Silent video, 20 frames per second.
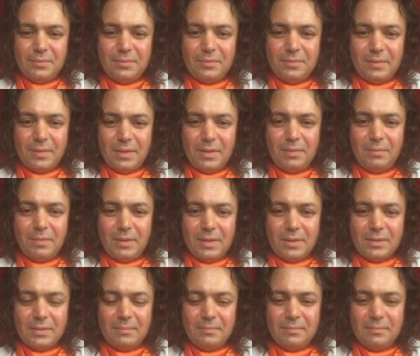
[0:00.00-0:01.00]
Well,
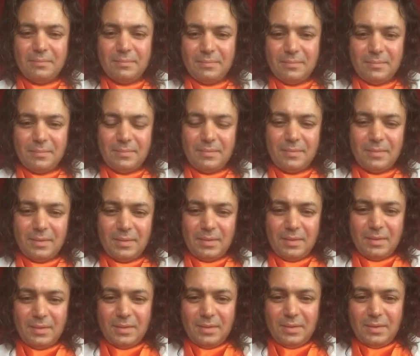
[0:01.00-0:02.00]
welcome.
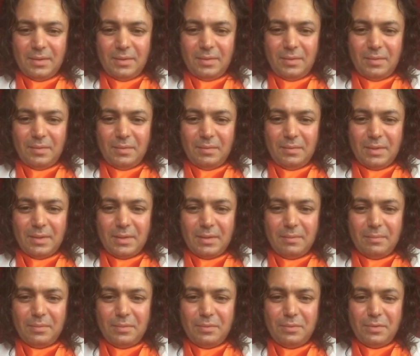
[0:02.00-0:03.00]

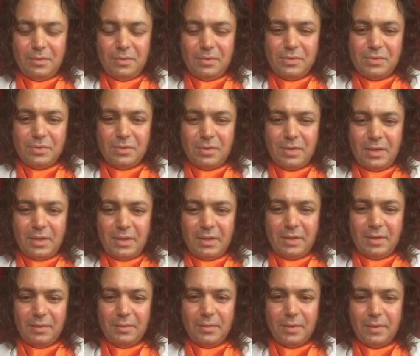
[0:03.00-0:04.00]
Welcome to your journey,
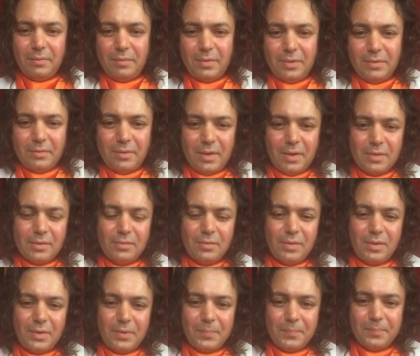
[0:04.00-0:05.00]
wherever you are
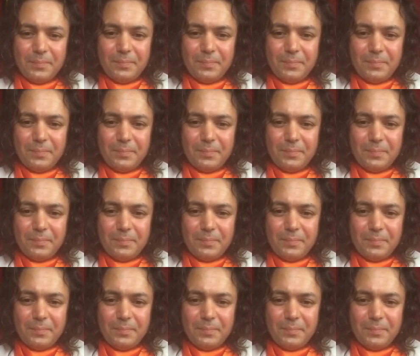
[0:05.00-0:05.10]
going.